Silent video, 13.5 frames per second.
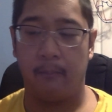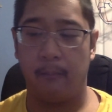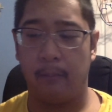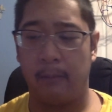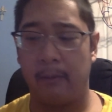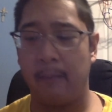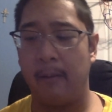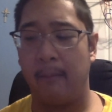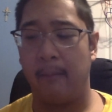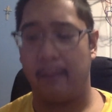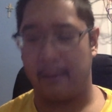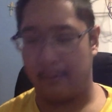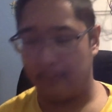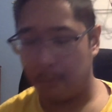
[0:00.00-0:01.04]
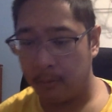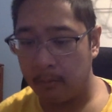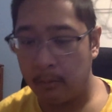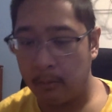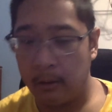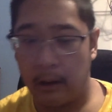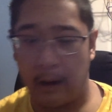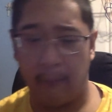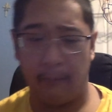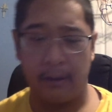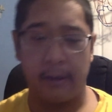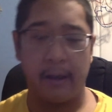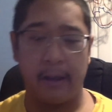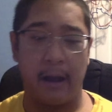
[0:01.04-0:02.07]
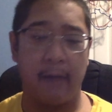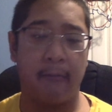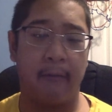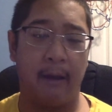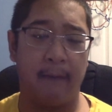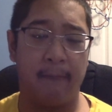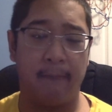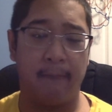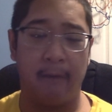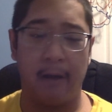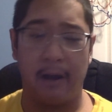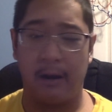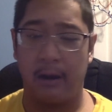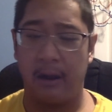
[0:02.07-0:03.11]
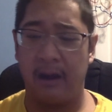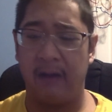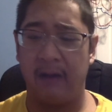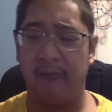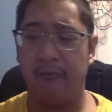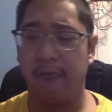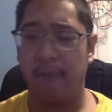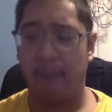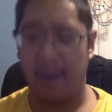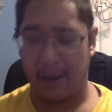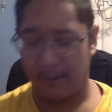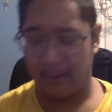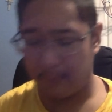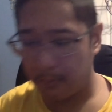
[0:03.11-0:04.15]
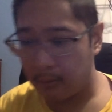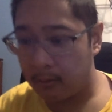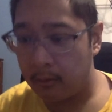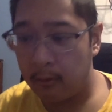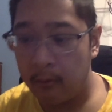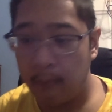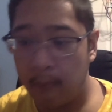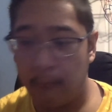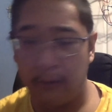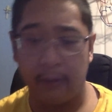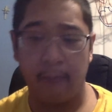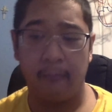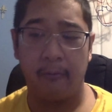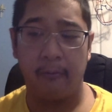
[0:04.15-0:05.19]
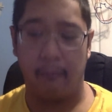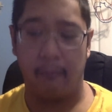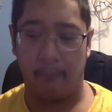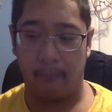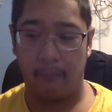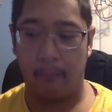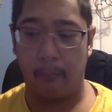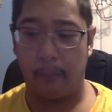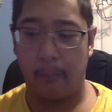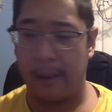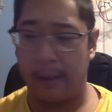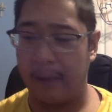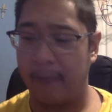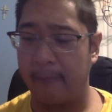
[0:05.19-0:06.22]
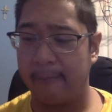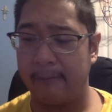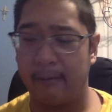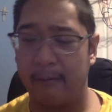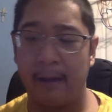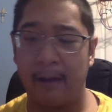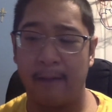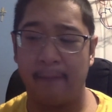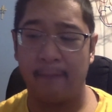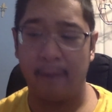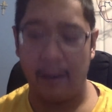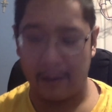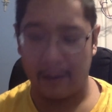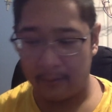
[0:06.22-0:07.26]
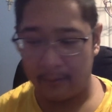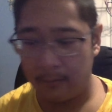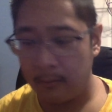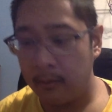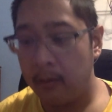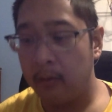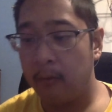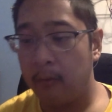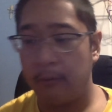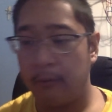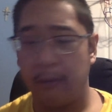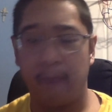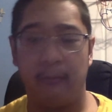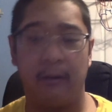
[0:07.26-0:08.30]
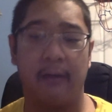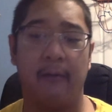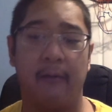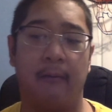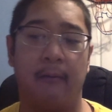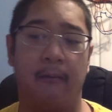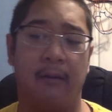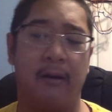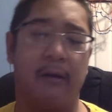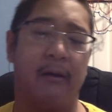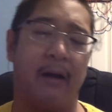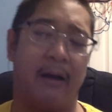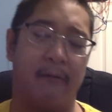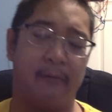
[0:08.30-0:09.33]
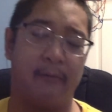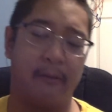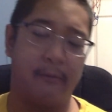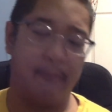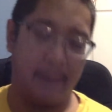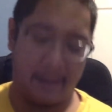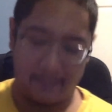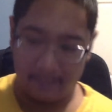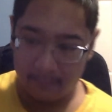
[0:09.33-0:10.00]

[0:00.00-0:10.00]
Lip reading: But remember, I want you guys to have fun and enjoy what you do. Because if you don't have fun, then what are you actually doing?